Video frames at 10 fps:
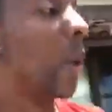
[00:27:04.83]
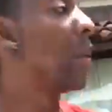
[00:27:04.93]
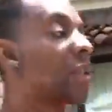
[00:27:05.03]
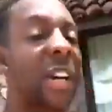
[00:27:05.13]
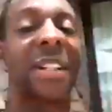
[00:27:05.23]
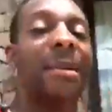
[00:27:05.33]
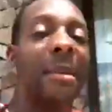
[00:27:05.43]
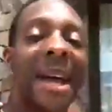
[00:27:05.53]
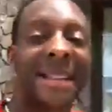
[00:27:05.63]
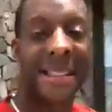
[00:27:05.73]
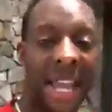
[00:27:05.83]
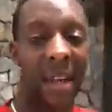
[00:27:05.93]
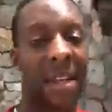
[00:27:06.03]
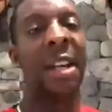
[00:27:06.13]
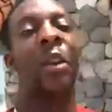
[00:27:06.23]
But when you start to
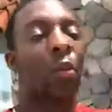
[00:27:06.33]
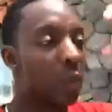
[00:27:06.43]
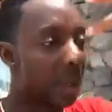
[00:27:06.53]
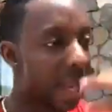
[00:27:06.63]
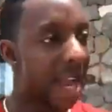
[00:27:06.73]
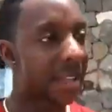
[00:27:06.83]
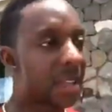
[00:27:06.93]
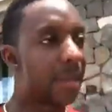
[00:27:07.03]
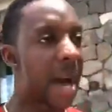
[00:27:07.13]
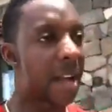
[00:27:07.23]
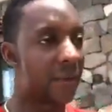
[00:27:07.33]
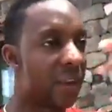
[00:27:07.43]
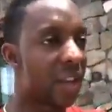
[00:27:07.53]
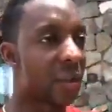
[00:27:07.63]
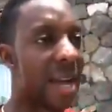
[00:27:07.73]
meditate, relax the body,
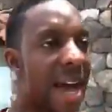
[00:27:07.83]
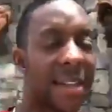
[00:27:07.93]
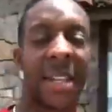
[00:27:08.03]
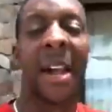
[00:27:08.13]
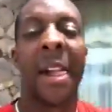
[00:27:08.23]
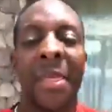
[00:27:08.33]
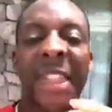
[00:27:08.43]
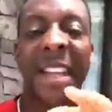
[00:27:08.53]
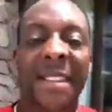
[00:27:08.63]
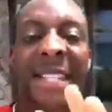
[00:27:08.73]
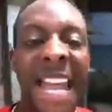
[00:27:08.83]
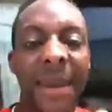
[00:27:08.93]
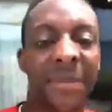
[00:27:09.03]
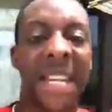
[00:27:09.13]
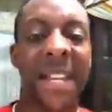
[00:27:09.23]
visualize that
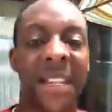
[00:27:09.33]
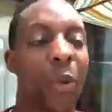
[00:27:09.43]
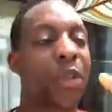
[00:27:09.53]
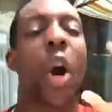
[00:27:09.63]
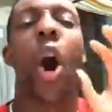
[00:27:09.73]
same thing that was